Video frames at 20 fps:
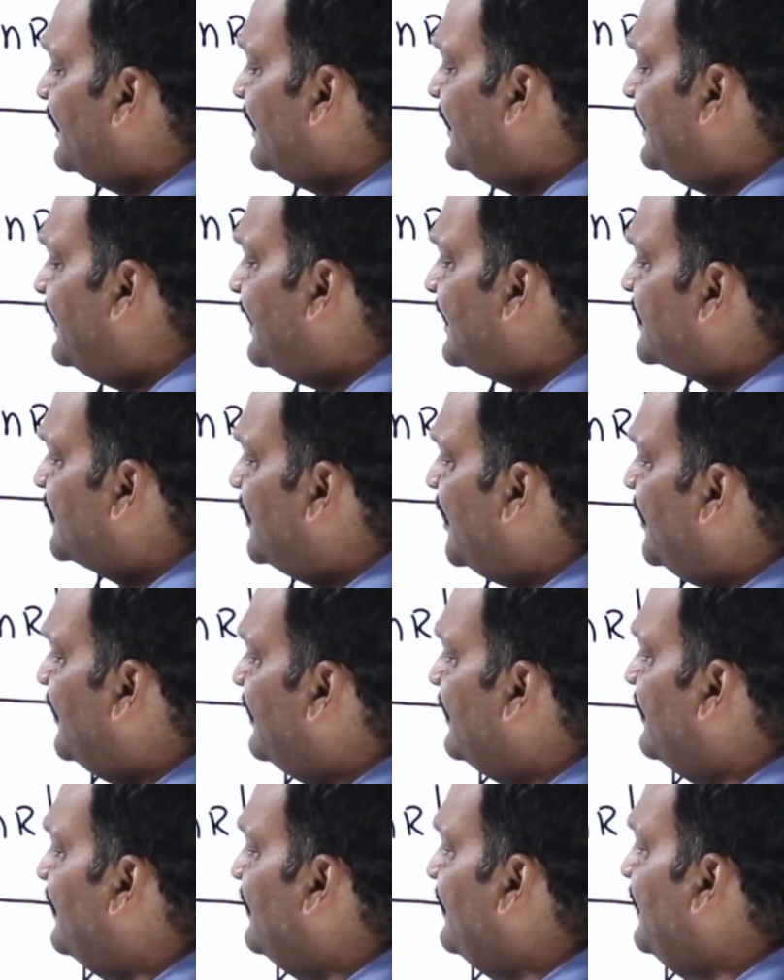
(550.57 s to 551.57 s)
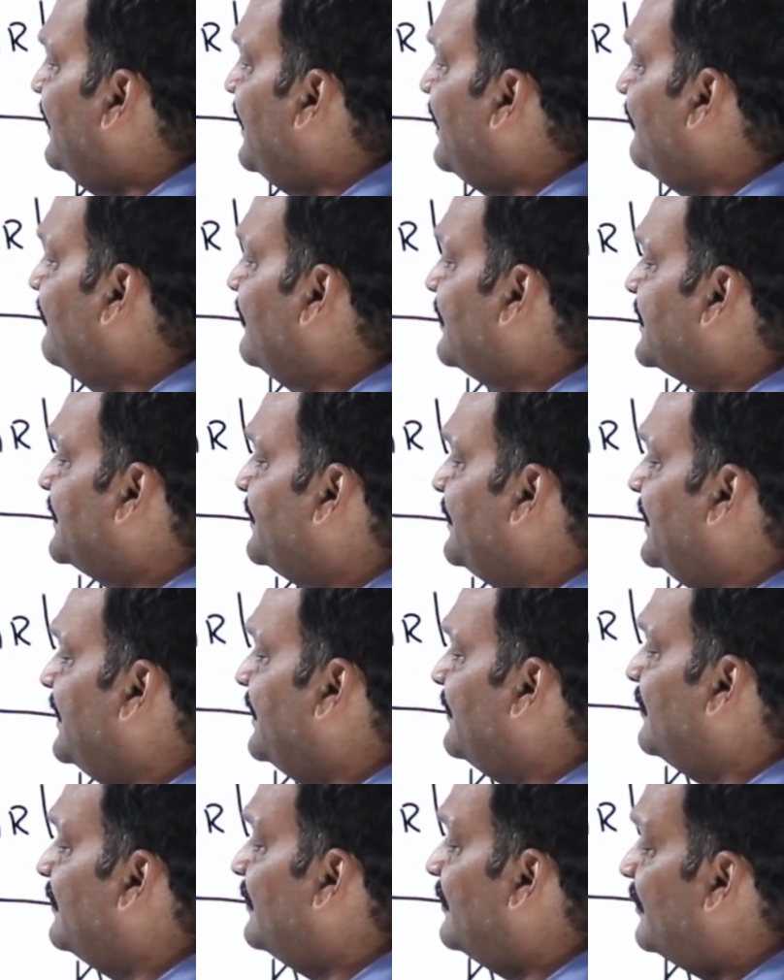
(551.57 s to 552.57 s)
It has gone
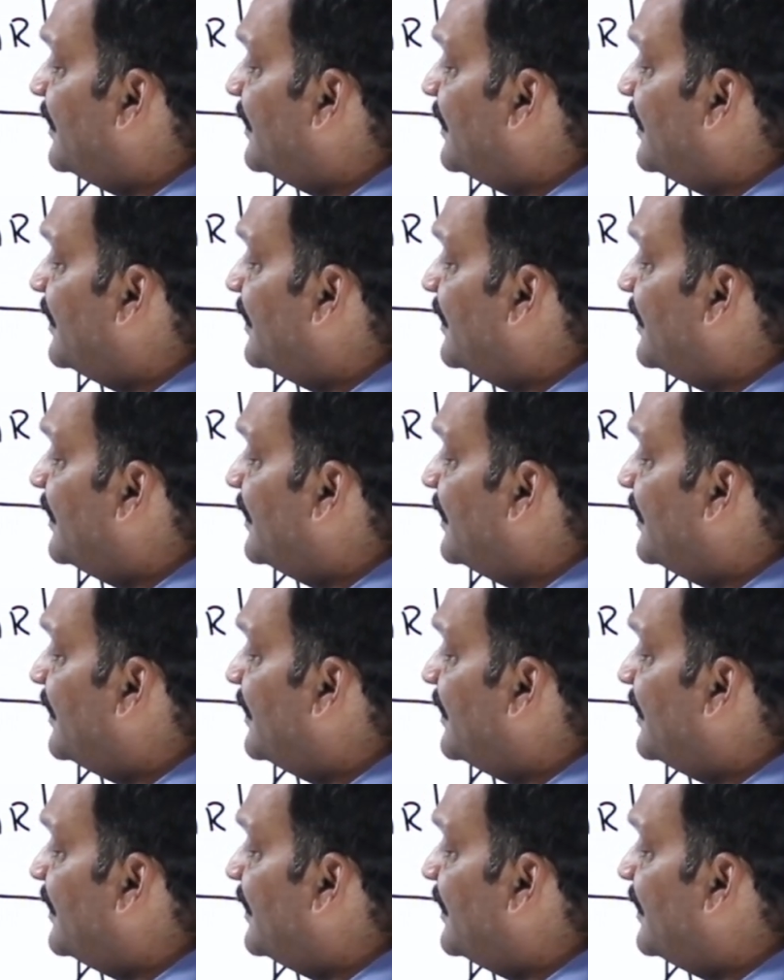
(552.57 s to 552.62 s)
irreversibly,